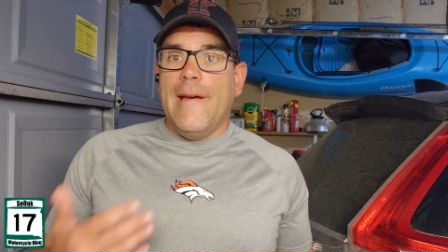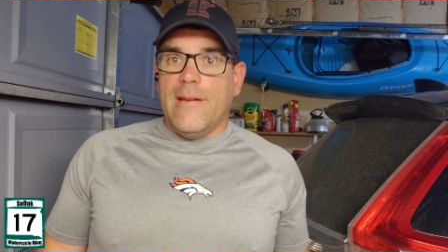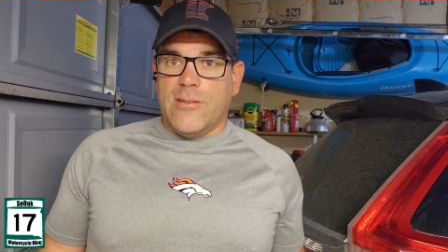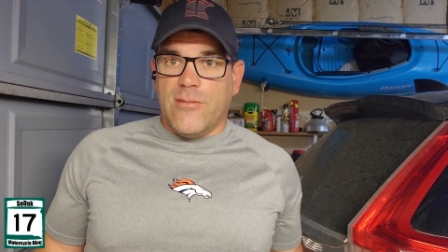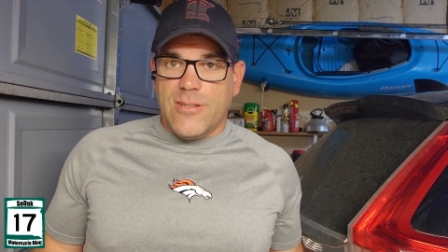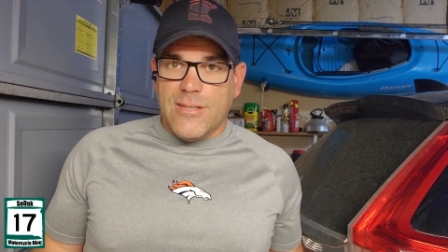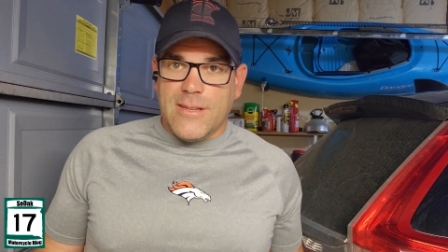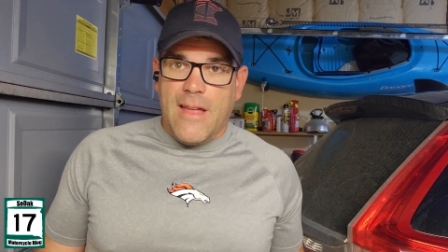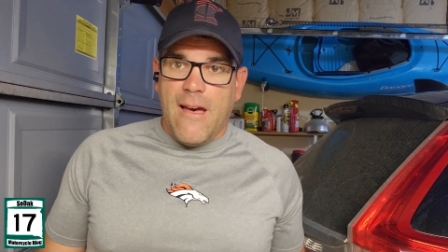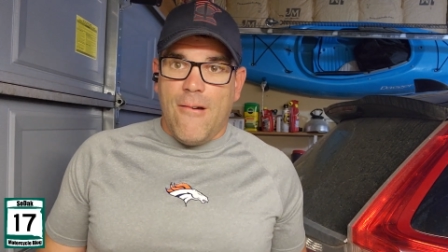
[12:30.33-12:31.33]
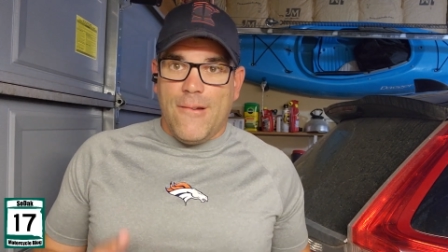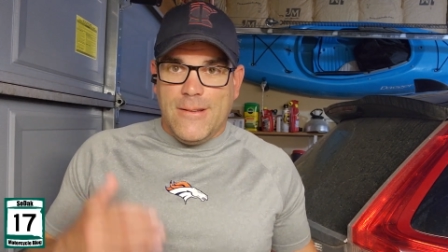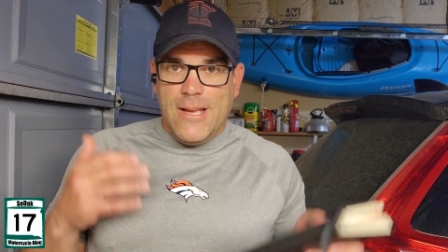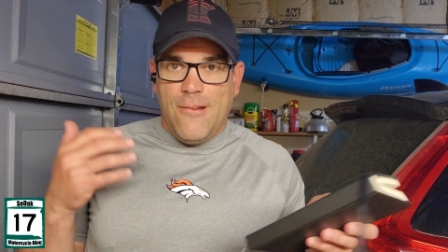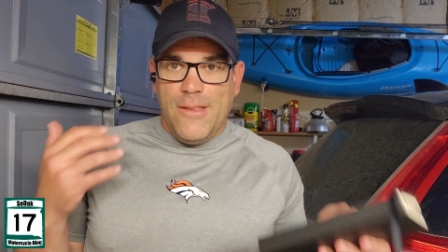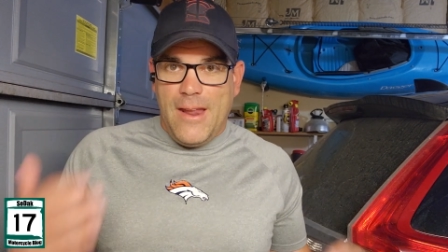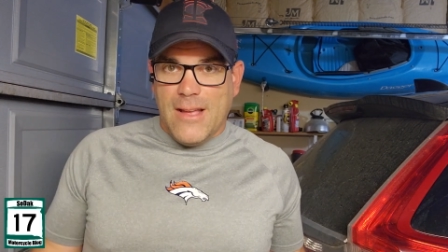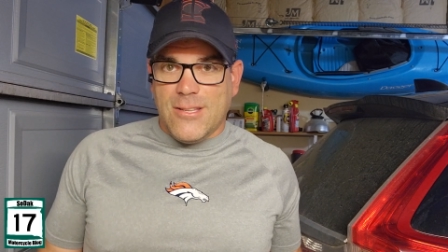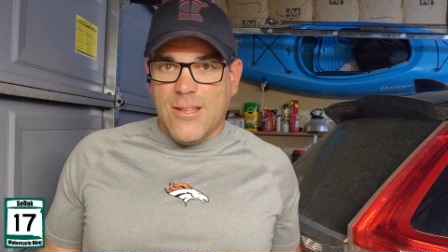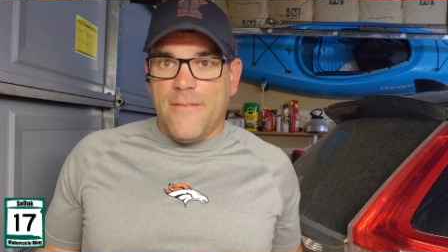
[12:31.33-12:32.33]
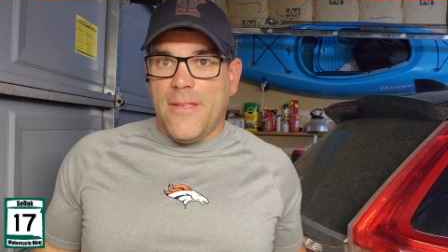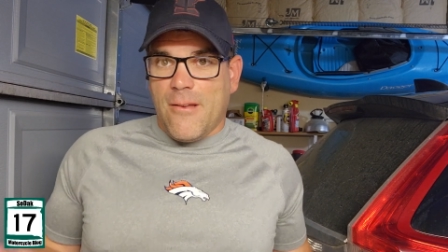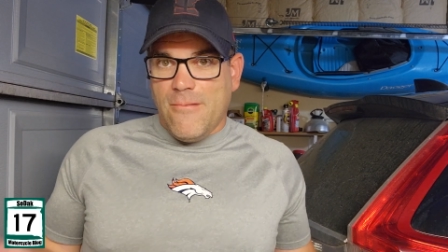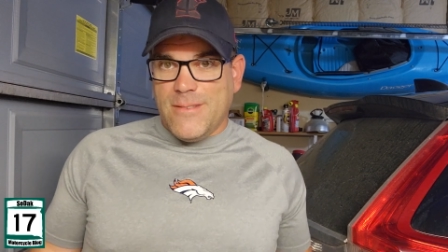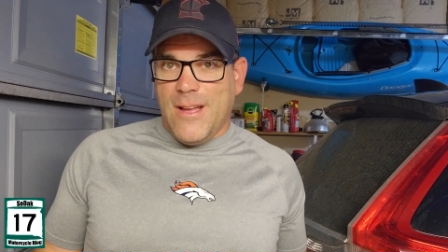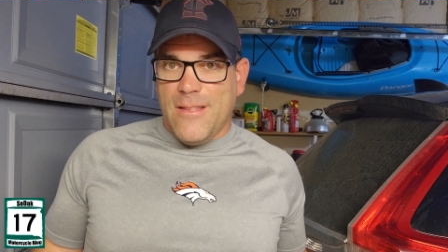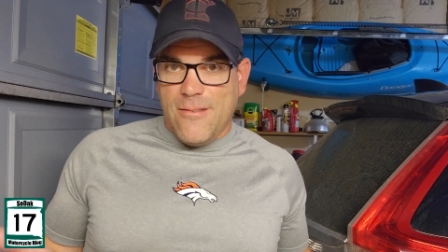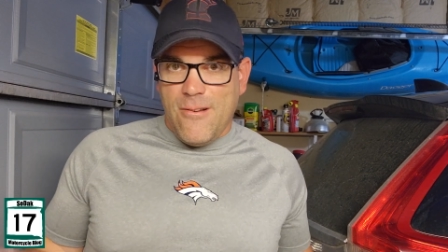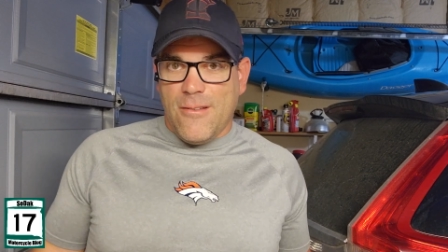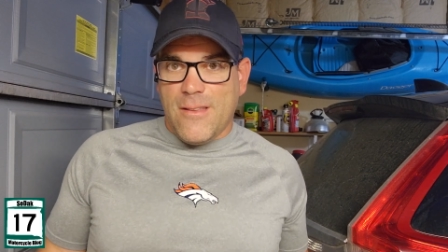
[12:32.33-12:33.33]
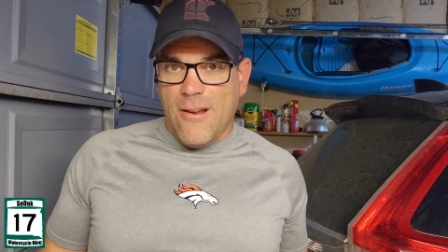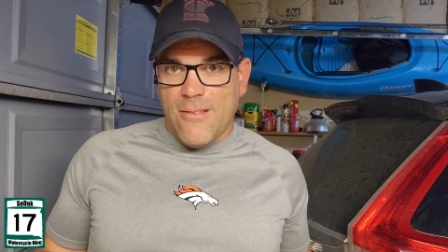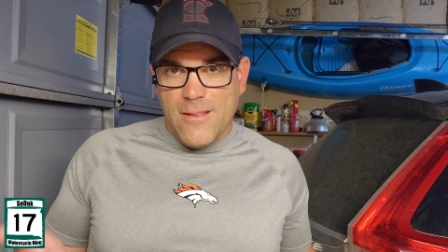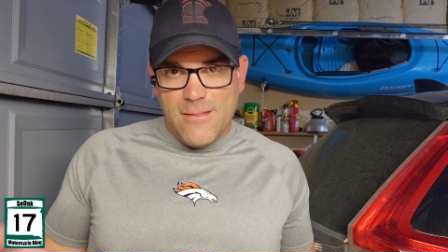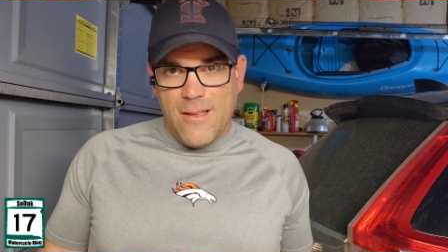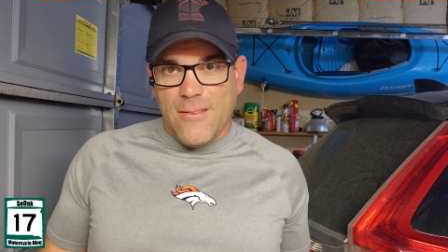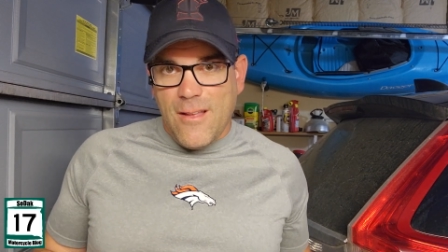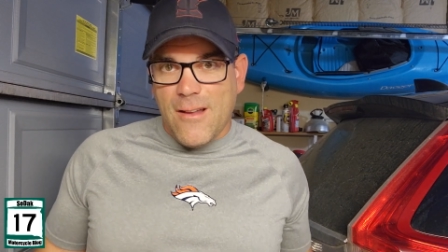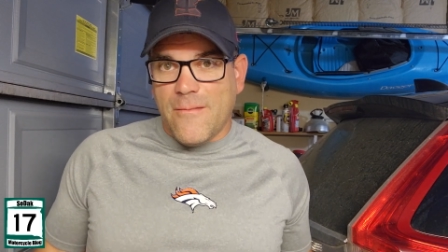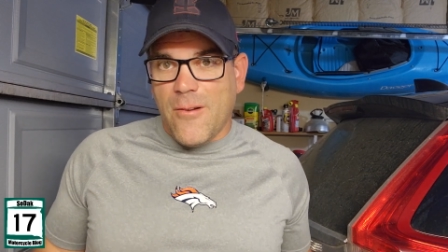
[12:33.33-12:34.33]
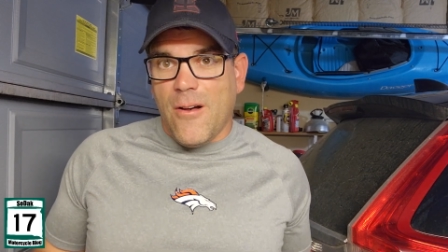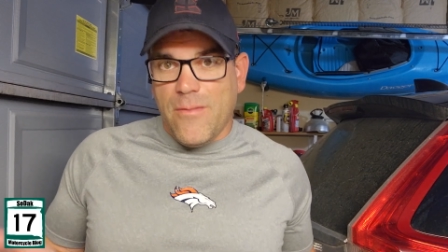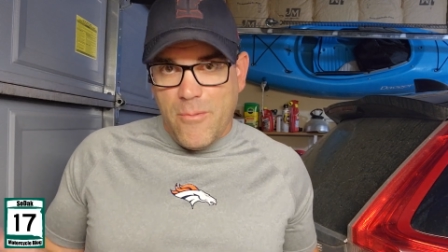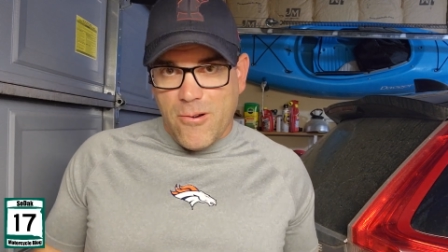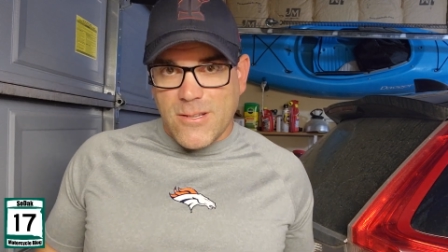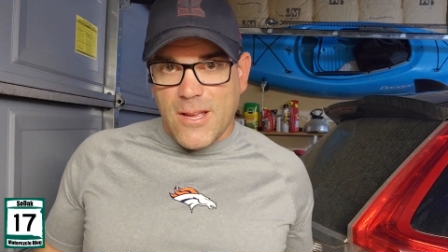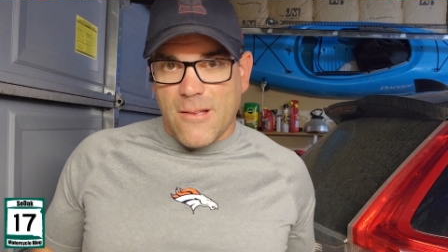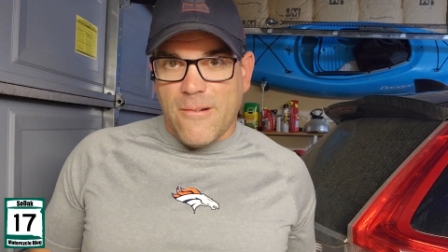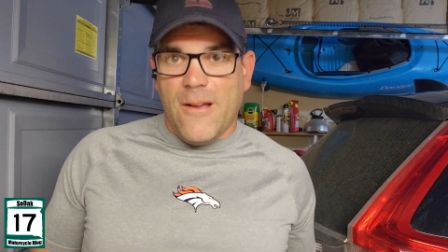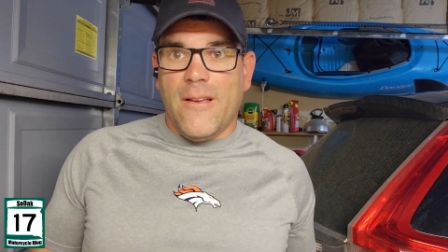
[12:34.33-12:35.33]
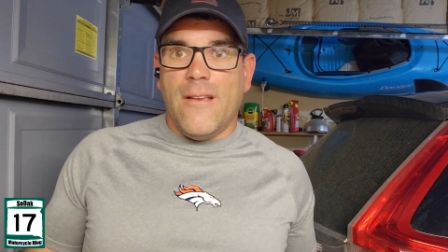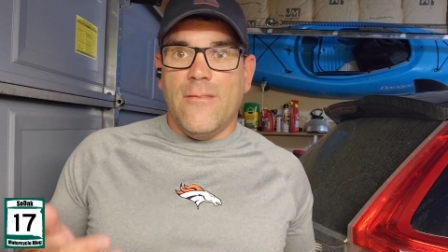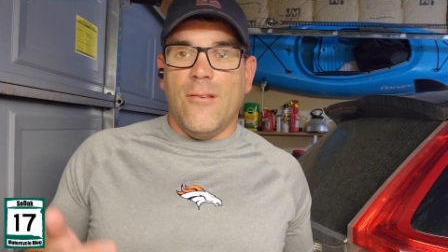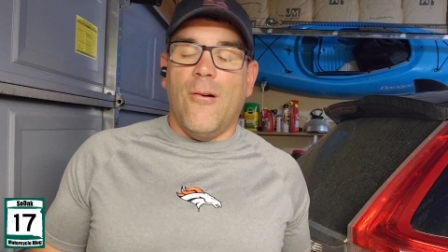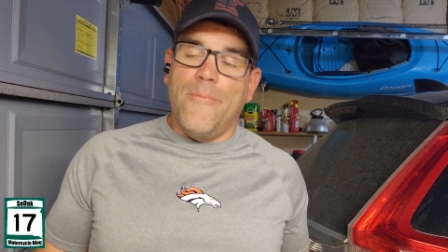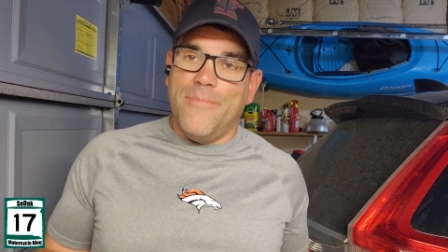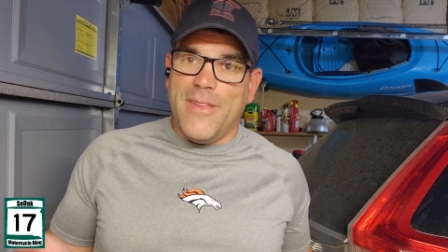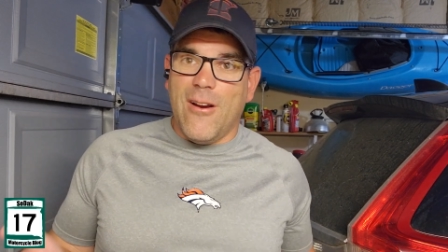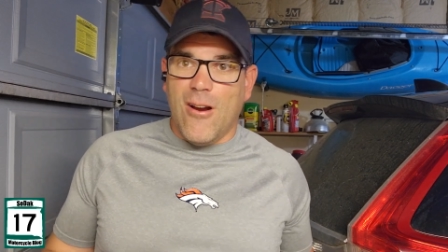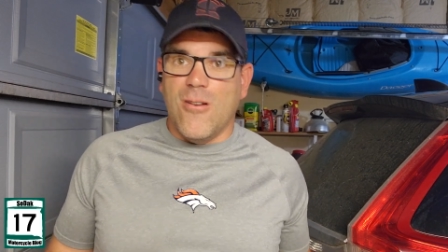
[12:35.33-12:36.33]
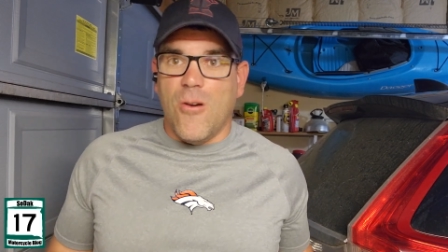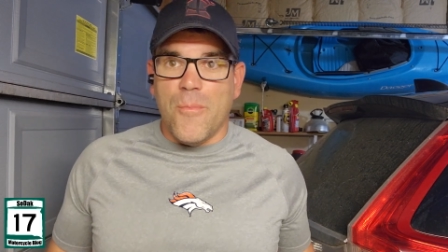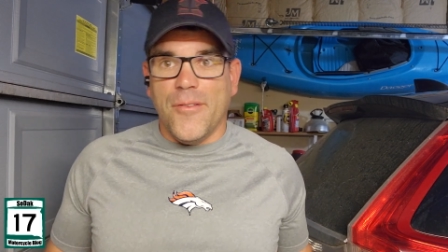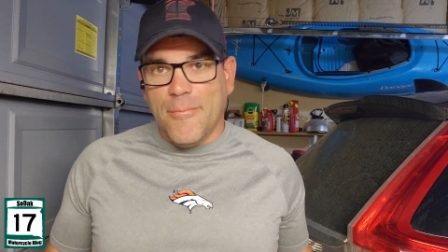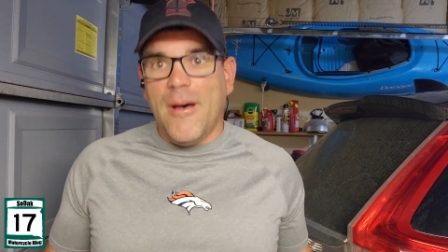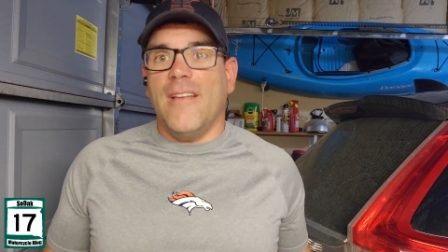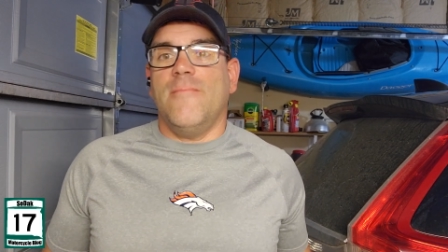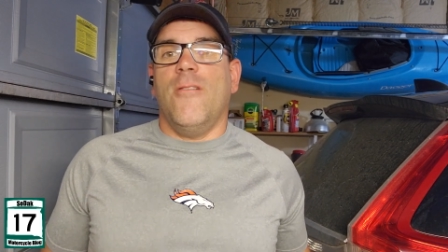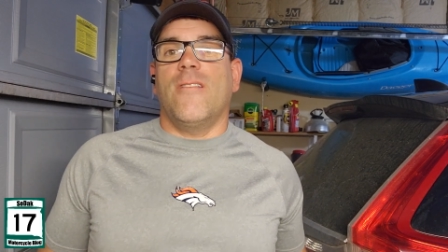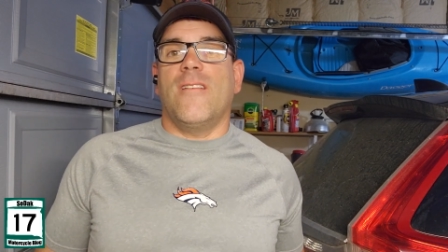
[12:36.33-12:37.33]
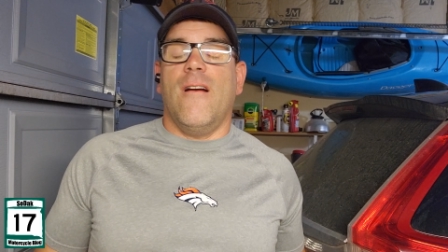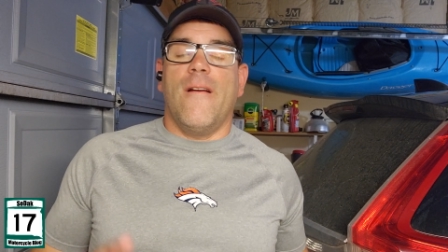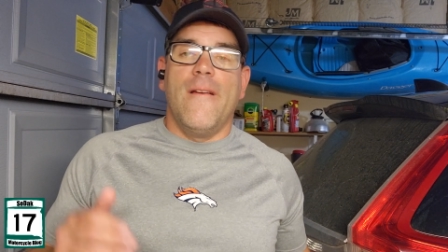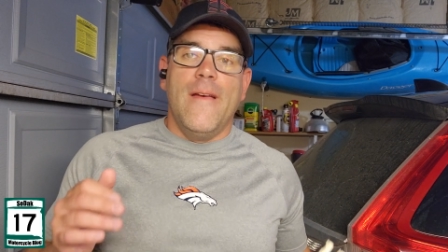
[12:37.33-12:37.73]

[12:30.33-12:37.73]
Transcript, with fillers: Sturgis is a town, a town that has stuff that goes on throughout the year that does not involve the motorcycle rally. So there are normal spots parked there.